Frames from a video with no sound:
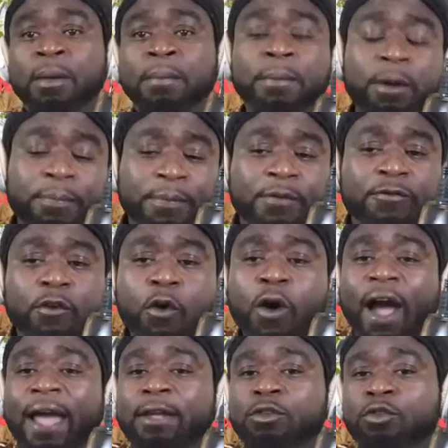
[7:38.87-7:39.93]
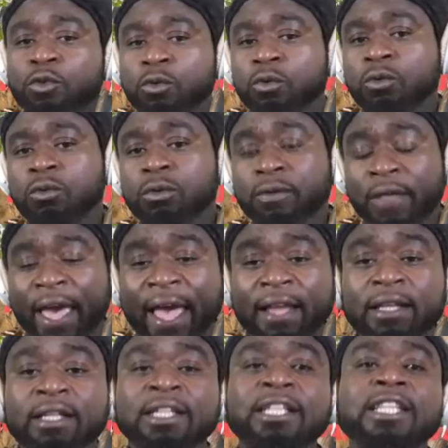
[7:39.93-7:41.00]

But before I do that,